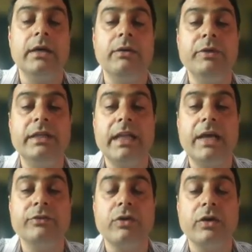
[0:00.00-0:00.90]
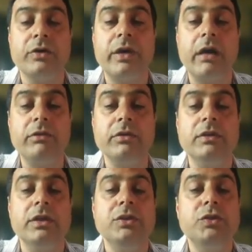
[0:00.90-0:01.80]
with the livestock, you have to
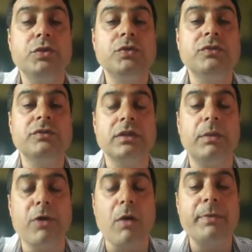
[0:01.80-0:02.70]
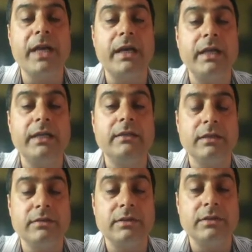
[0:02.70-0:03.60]
choose appropriately
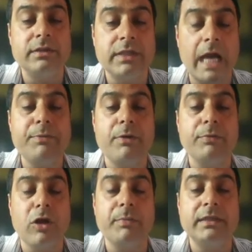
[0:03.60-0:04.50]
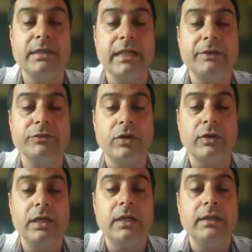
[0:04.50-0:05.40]
the type of crop and the livestock.